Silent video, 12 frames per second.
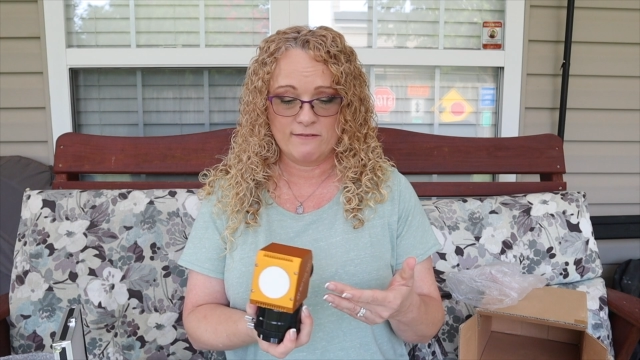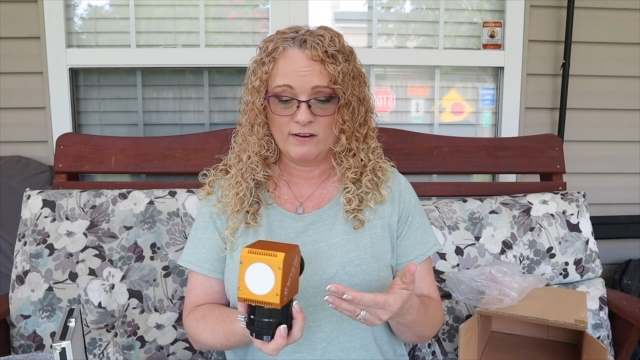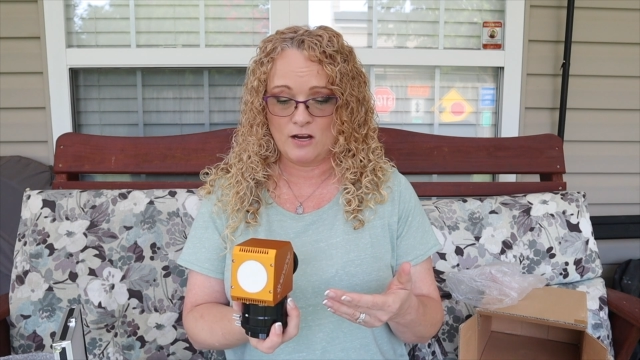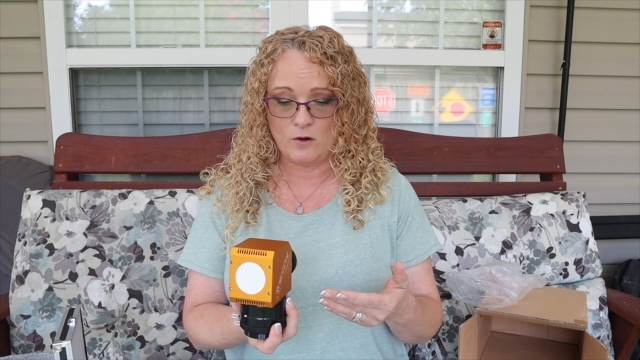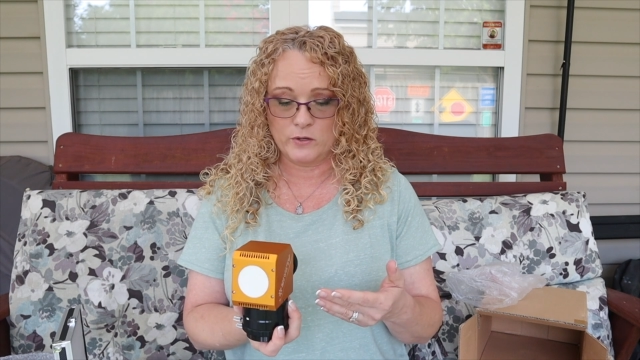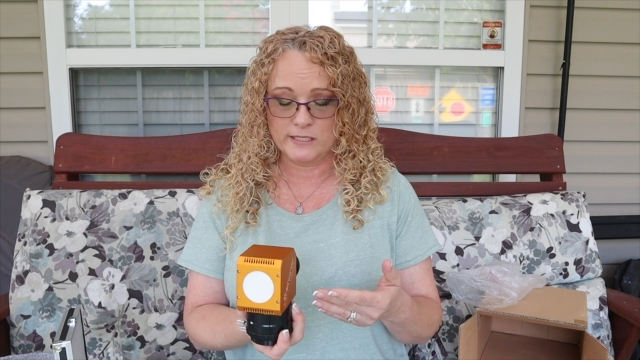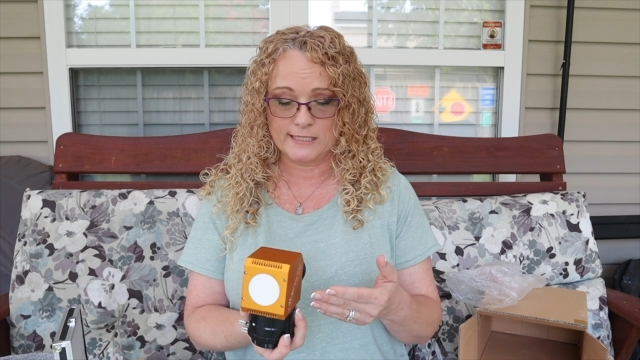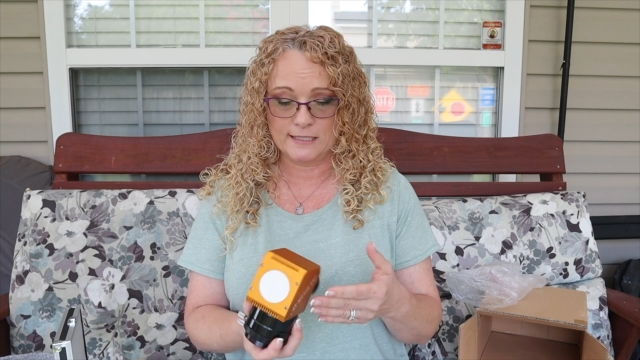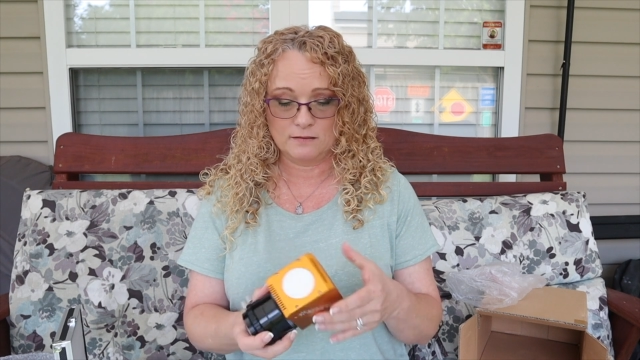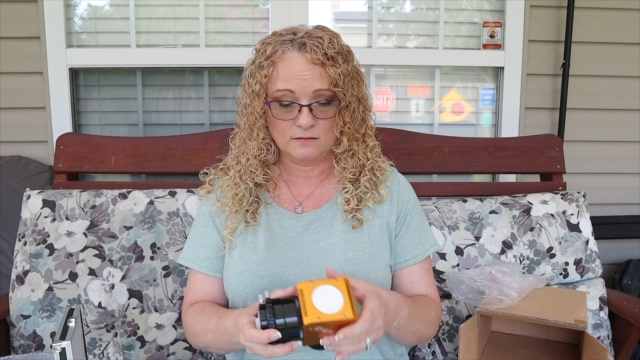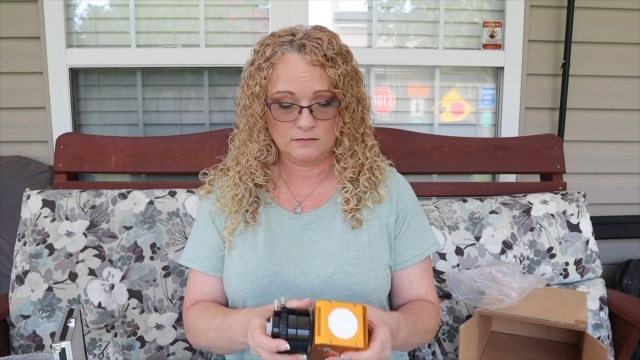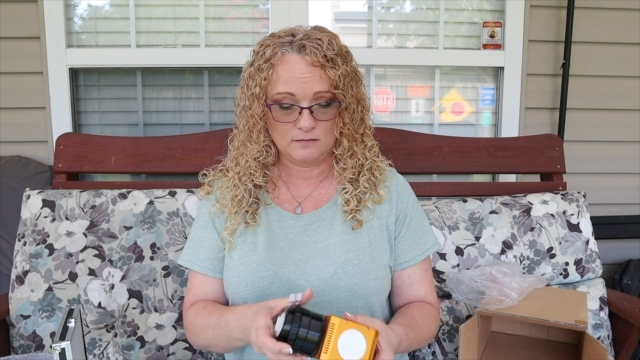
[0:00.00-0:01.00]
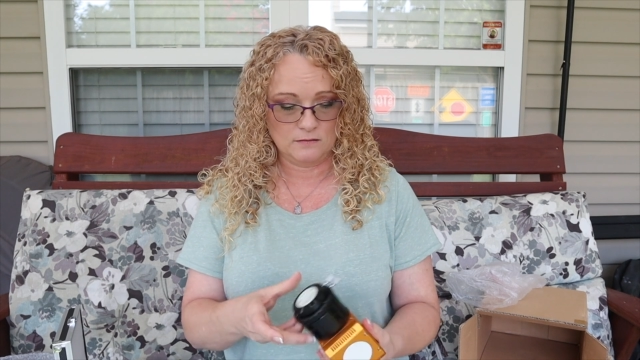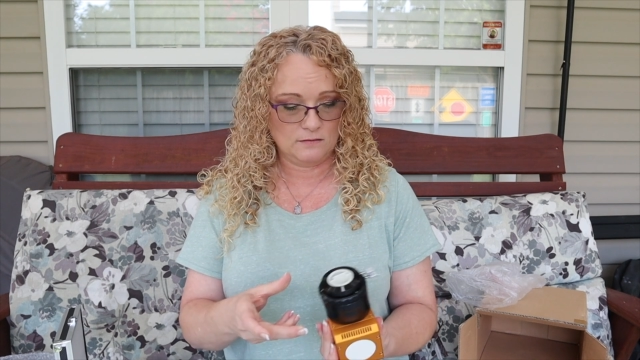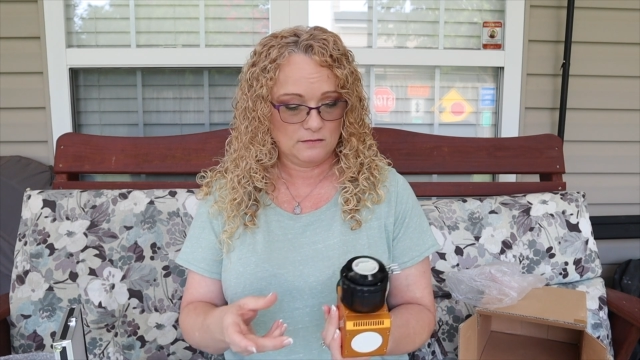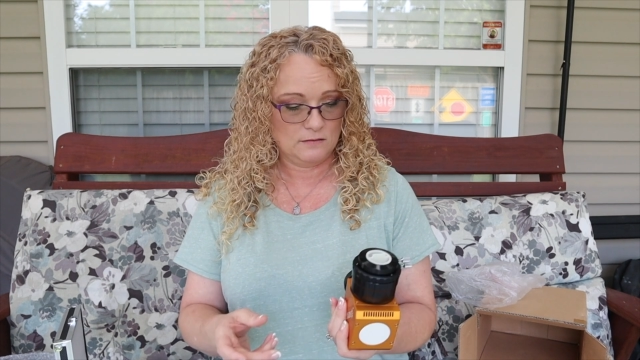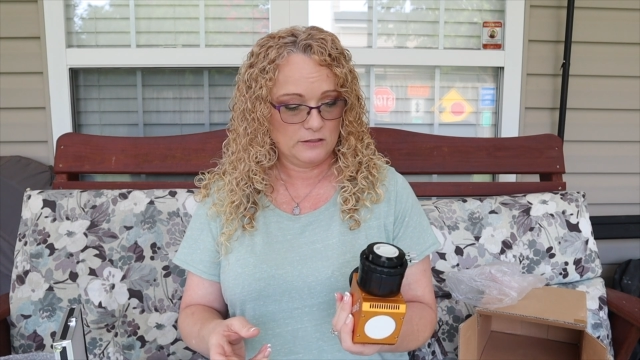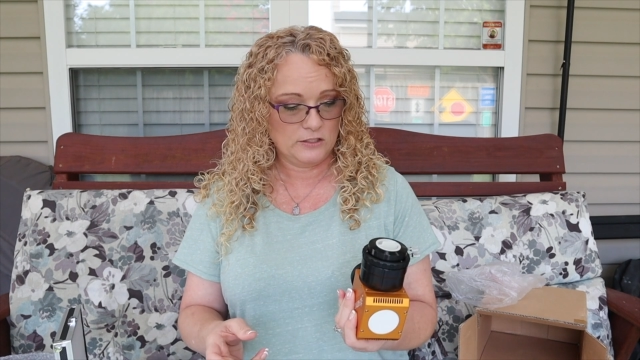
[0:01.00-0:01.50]
even notice it.
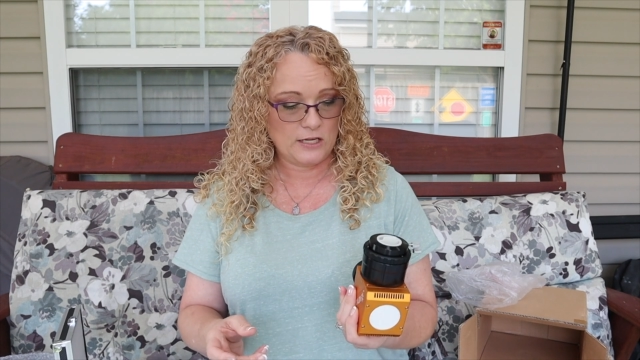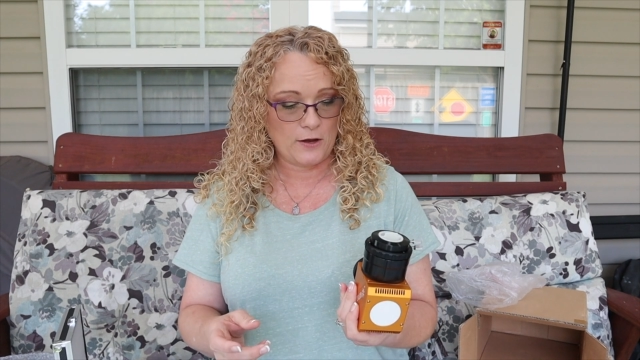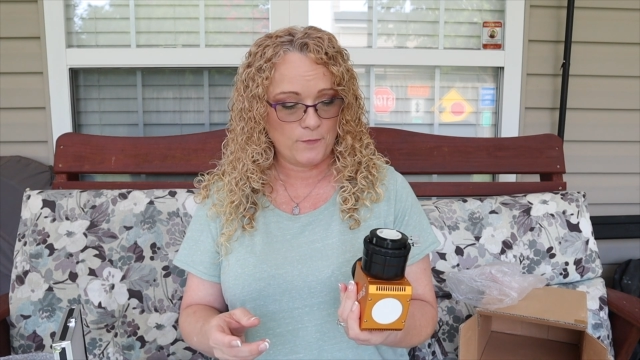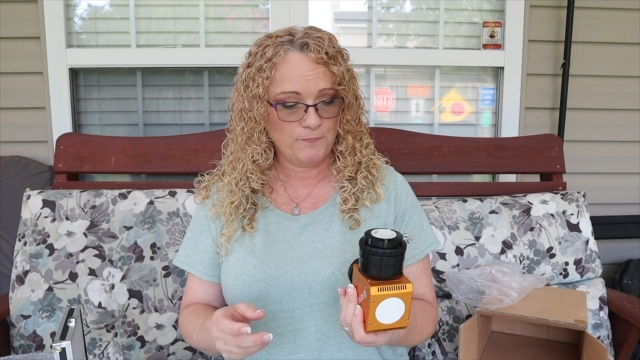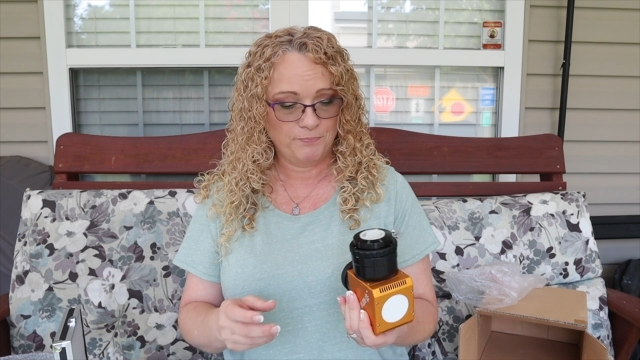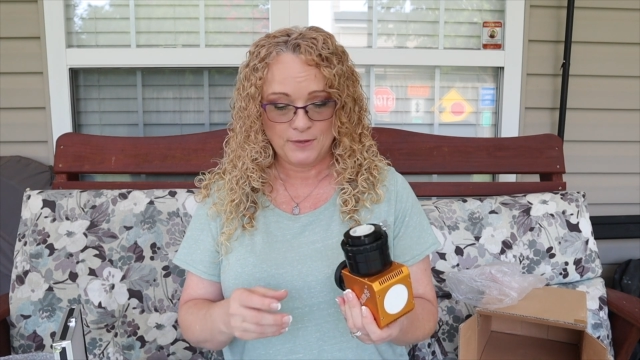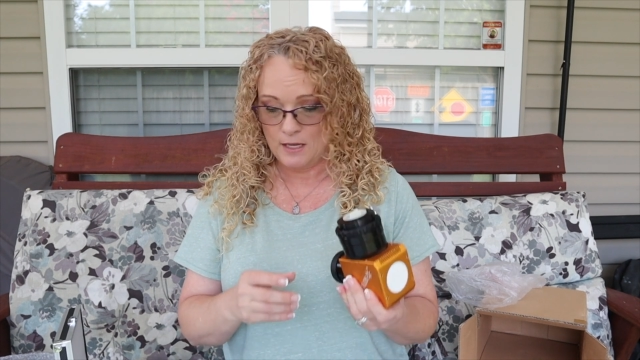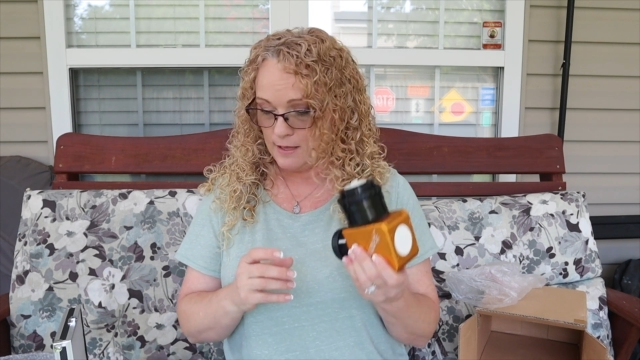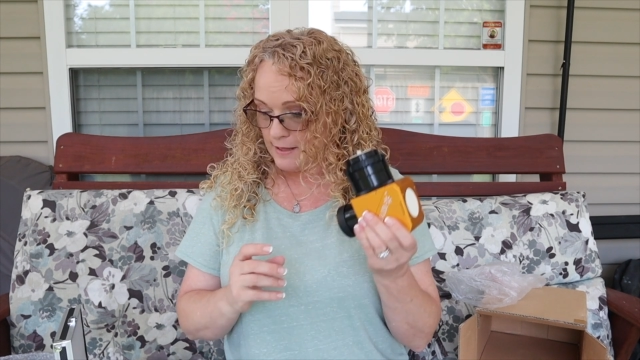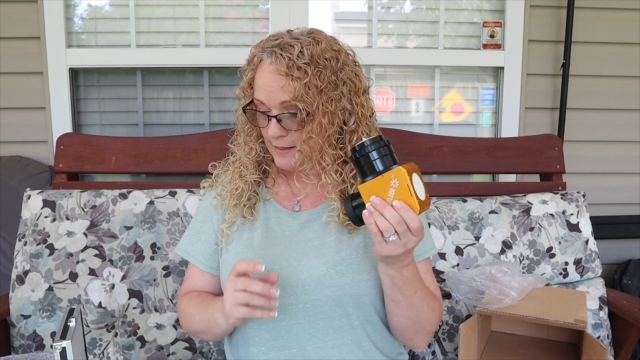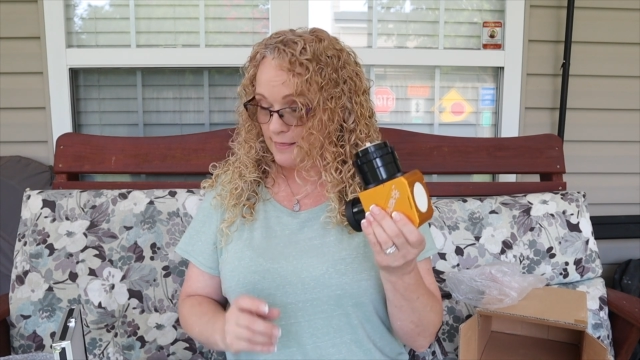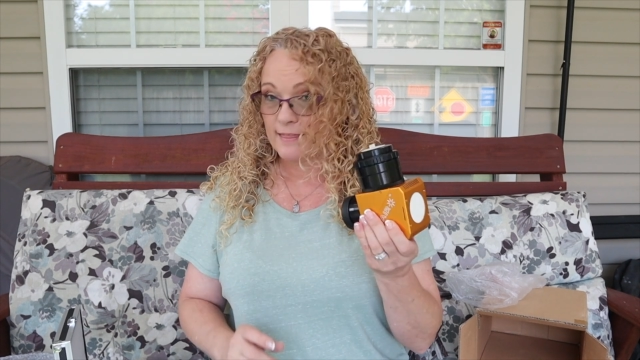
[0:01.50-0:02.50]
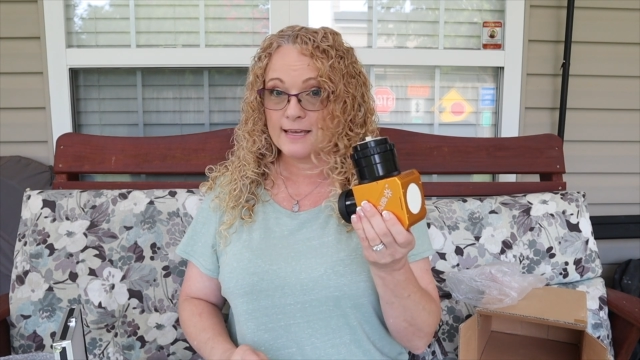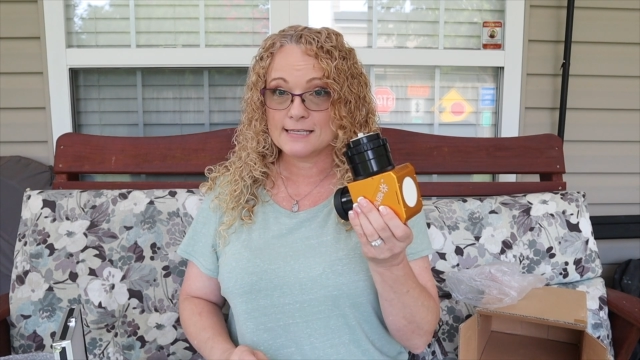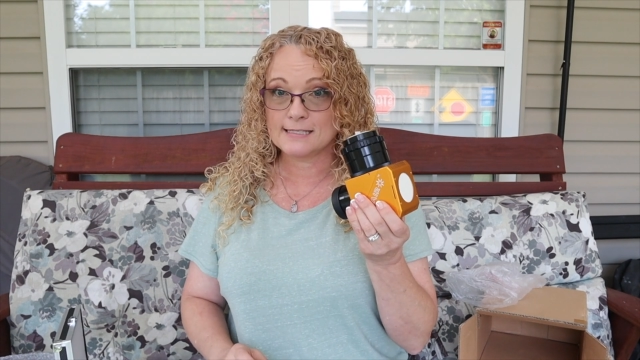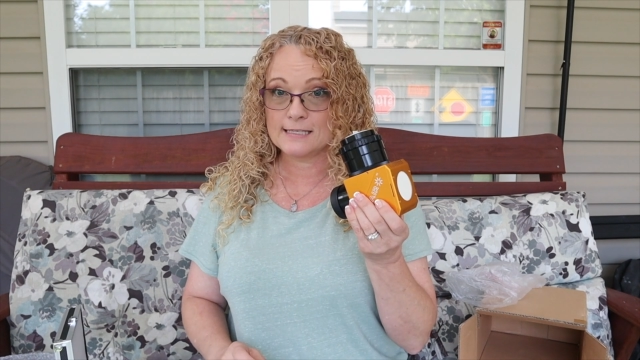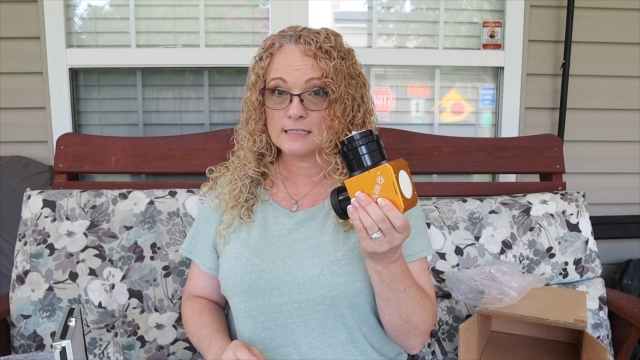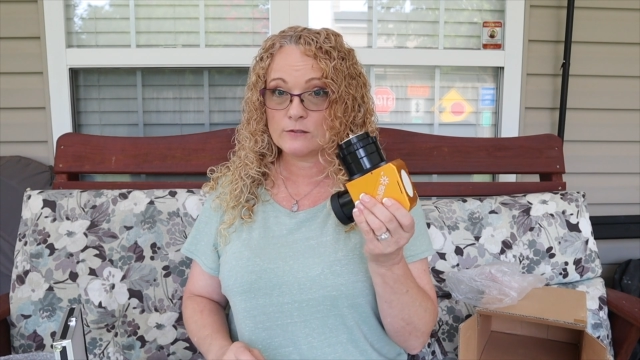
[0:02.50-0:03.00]
So
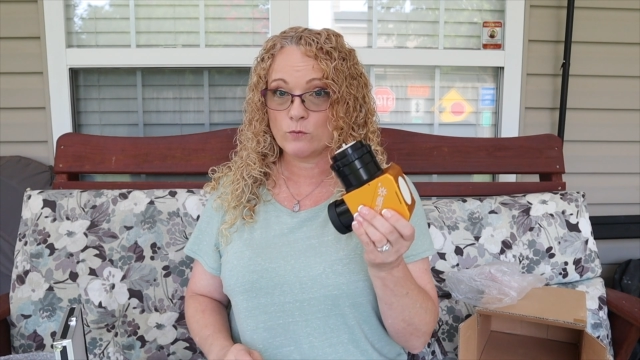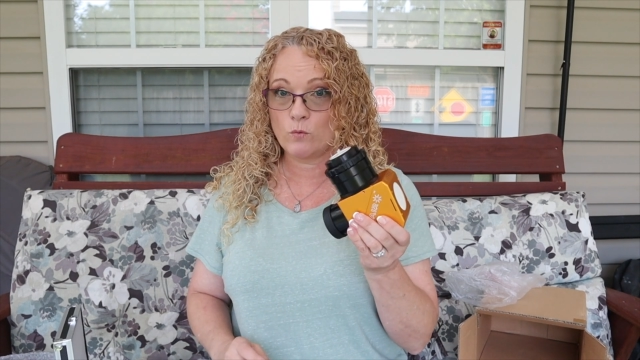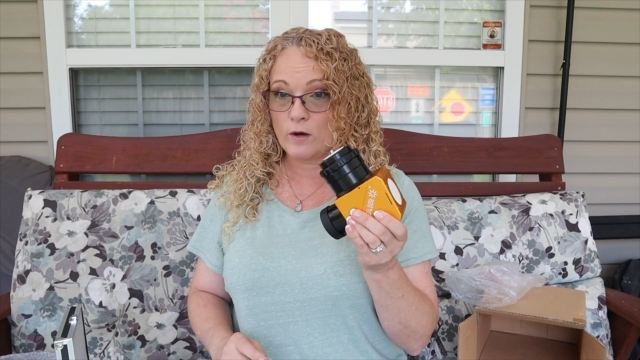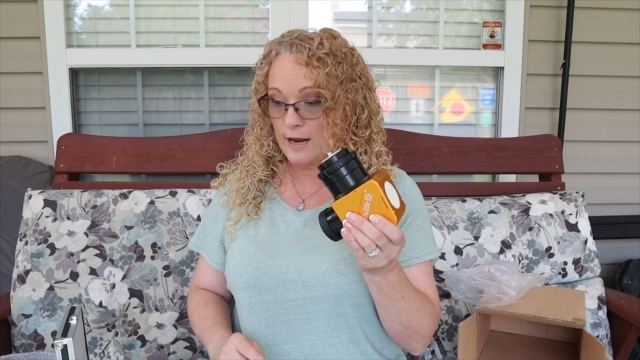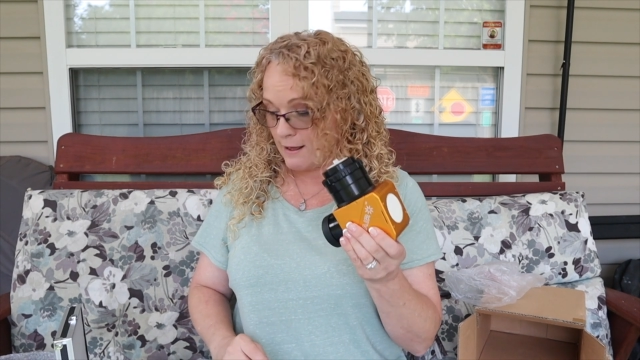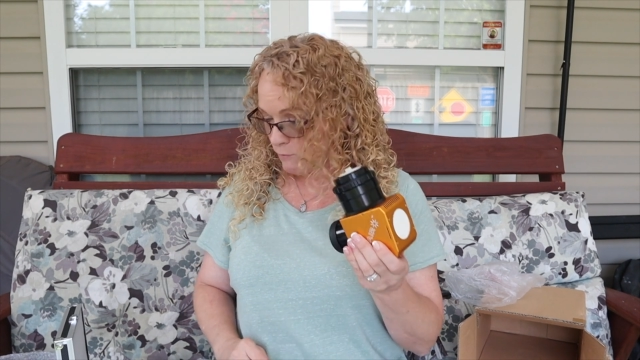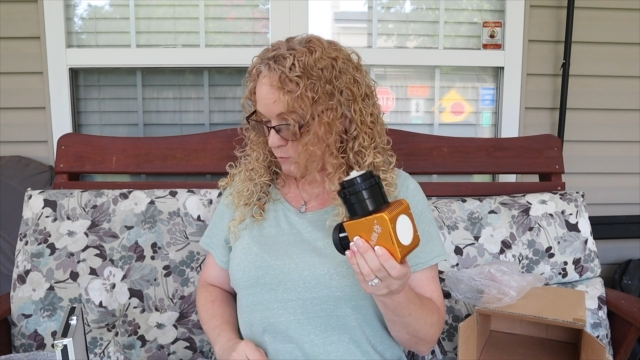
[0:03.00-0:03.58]
this is what I